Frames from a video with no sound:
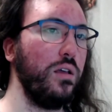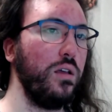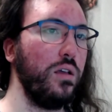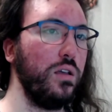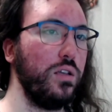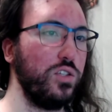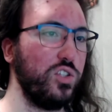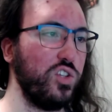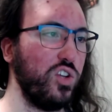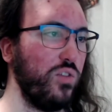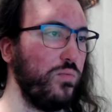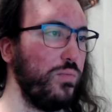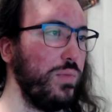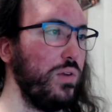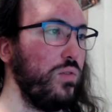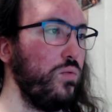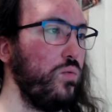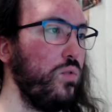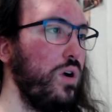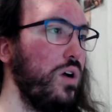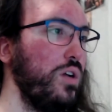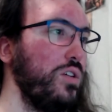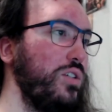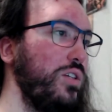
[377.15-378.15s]
so I've been
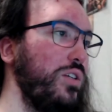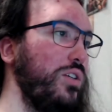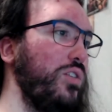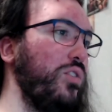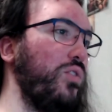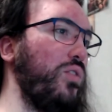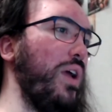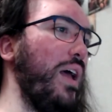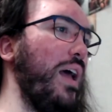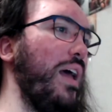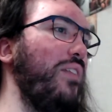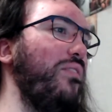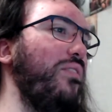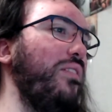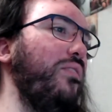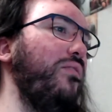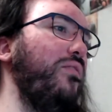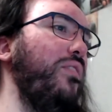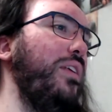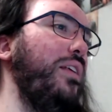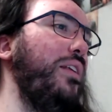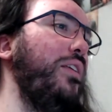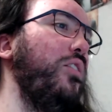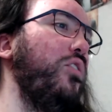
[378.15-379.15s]
watching your advent
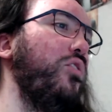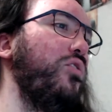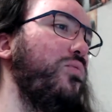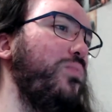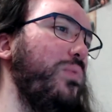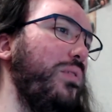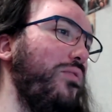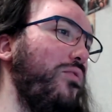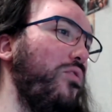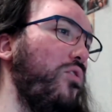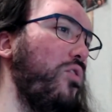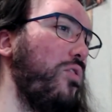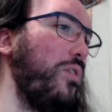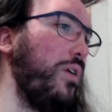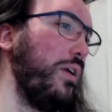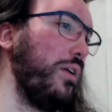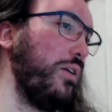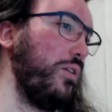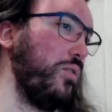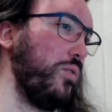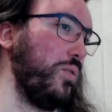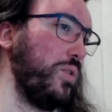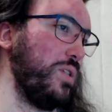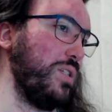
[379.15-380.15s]
videos before I
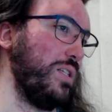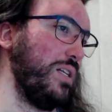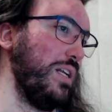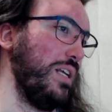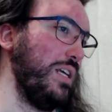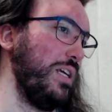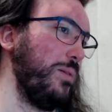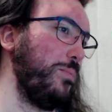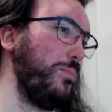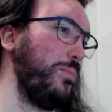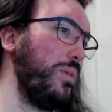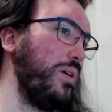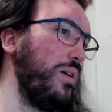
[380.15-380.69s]
go to sleep.